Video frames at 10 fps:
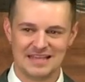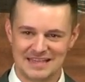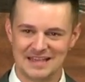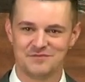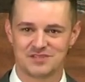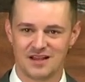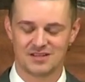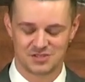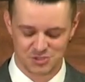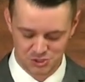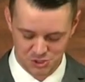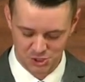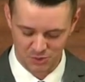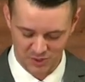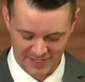He gives us
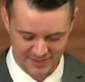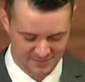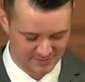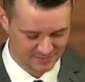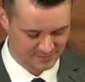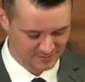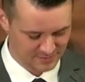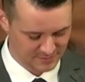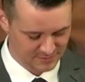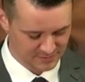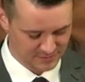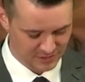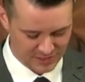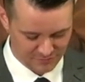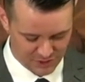joy.
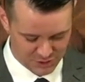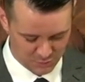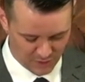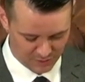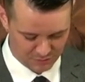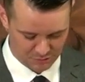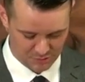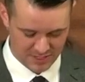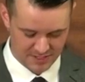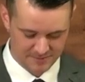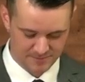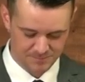Look at verse 103.